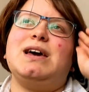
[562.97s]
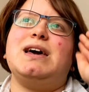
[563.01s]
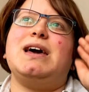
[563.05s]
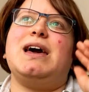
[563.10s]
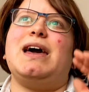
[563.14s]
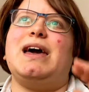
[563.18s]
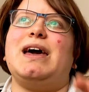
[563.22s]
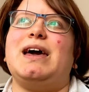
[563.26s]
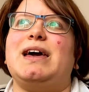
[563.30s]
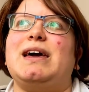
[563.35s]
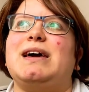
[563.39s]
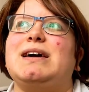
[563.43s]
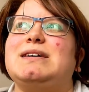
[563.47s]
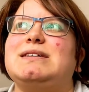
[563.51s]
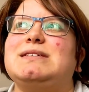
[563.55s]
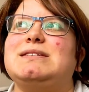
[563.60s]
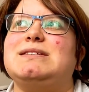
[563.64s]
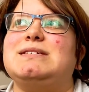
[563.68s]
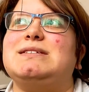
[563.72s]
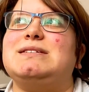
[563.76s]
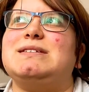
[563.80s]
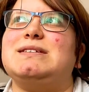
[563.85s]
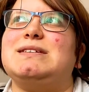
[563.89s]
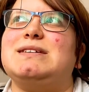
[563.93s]
and
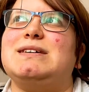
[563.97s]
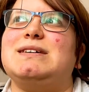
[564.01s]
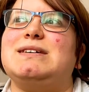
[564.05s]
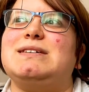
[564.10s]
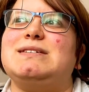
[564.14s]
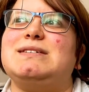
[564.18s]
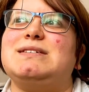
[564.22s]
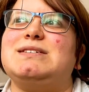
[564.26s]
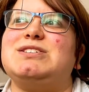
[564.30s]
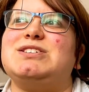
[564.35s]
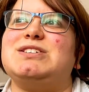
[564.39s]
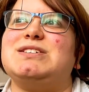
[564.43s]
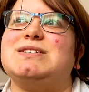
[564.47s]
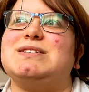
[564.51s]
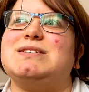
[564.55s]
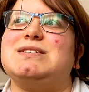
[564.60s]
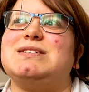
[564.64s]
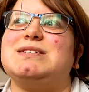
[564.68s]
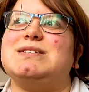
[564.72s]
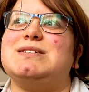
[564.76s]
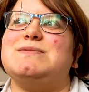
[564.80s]
it is just